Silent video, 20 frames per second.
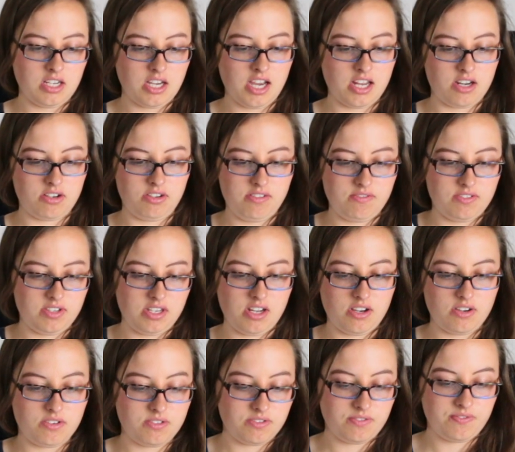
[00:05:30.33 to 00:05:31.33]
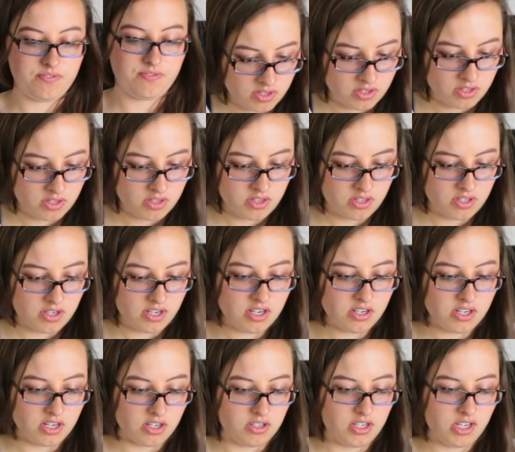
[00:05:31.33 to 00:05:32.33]
I don't even know. I
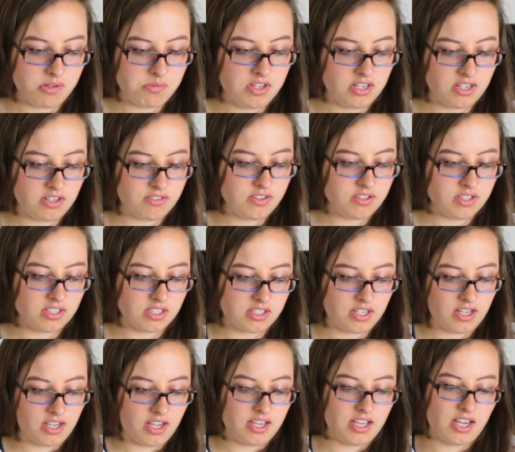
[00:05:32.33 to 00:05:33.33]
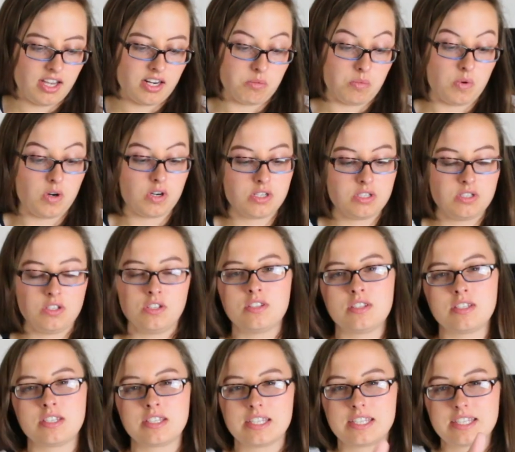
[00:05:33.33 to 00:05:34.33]
don't know. I mean, I feel like it kind of worked.
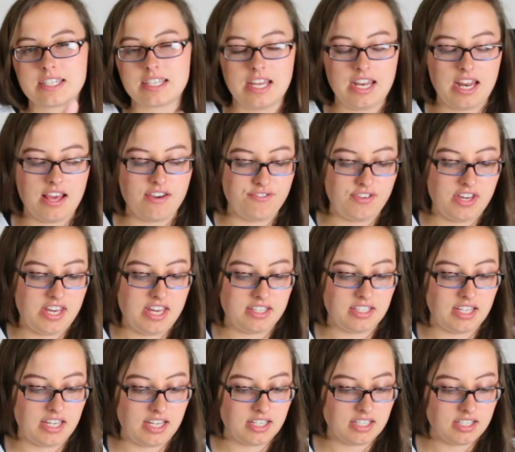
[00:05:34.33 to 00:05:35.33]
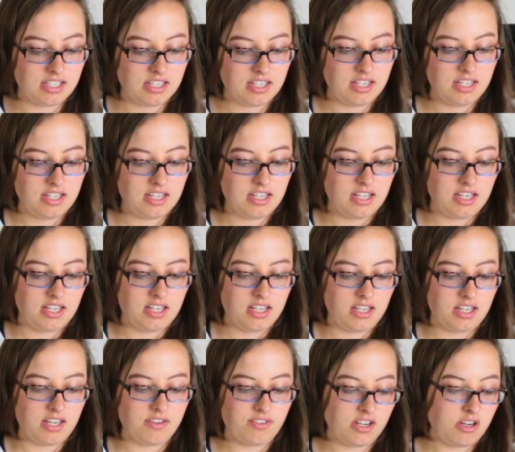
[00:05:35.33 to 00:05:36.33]
It's an iffy. Like,
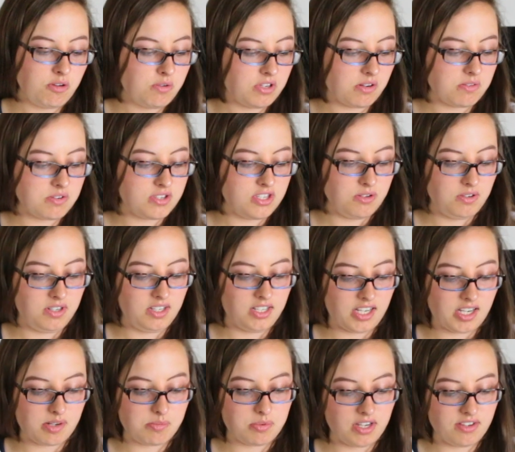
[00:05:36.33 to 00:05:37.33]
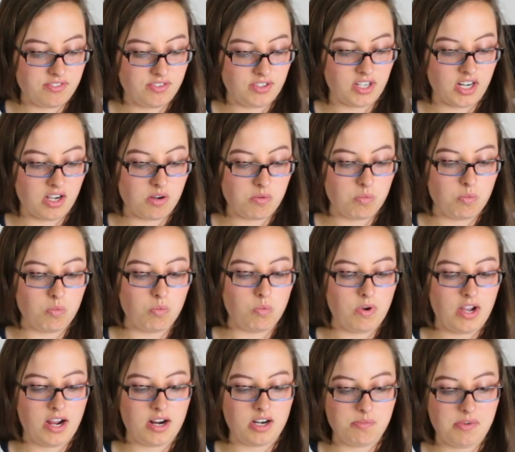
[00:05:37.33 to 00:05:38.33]
if I knew what I was doing, I could probably figure out
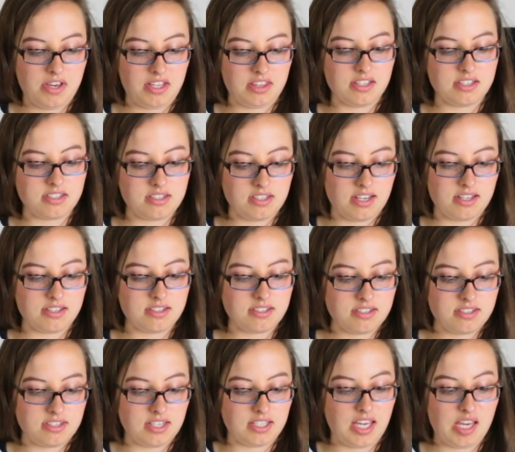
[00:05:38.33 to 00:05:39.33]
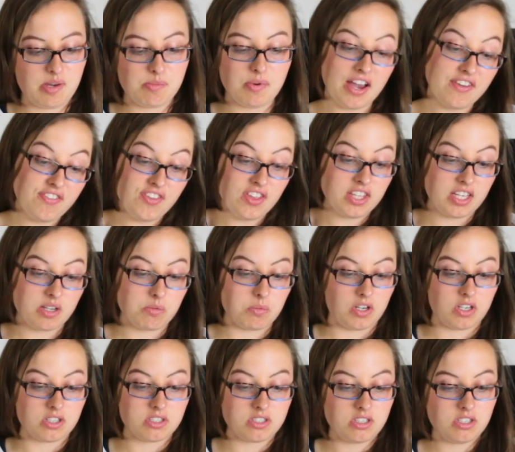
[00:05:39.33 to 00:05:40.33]
how to make this less sticky, but I feel like it
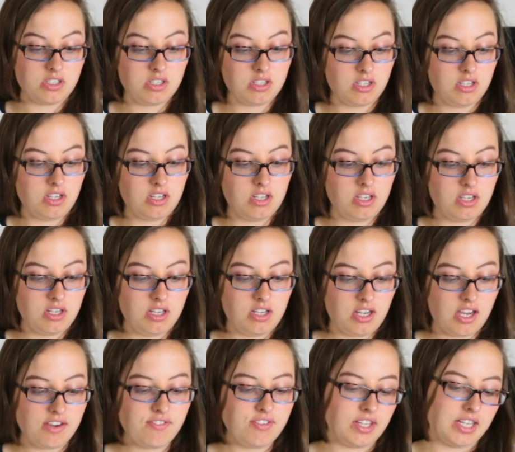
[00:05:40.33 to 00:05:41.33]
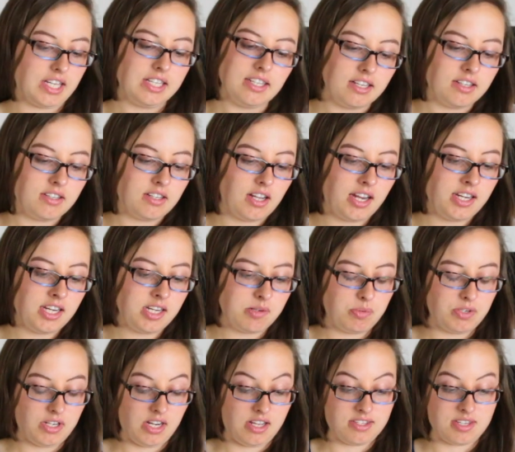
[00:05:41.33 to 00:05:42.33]
worked. I feel like it did. I need to
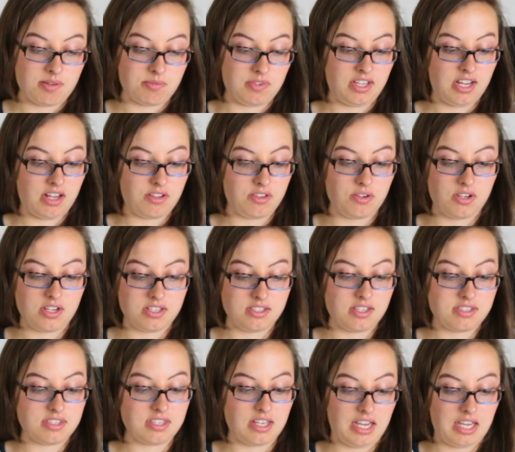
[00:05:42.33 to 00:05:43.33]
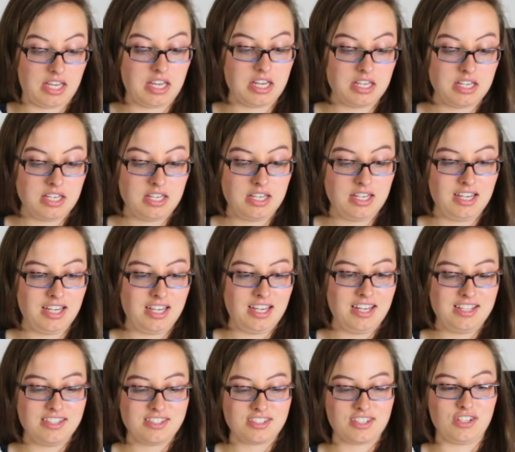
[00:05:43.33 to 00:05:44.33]
put it in something now though, because it's like,
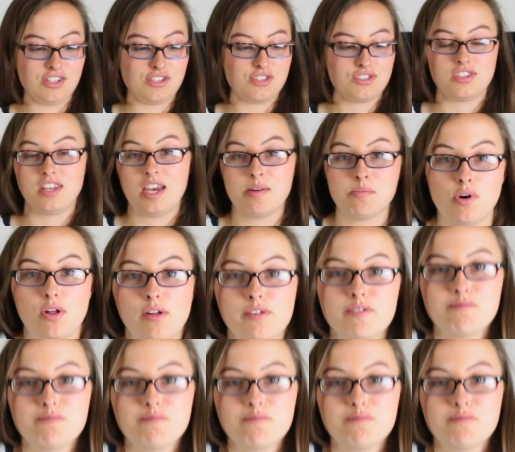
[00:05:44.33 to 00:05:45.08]
it's gonna slime all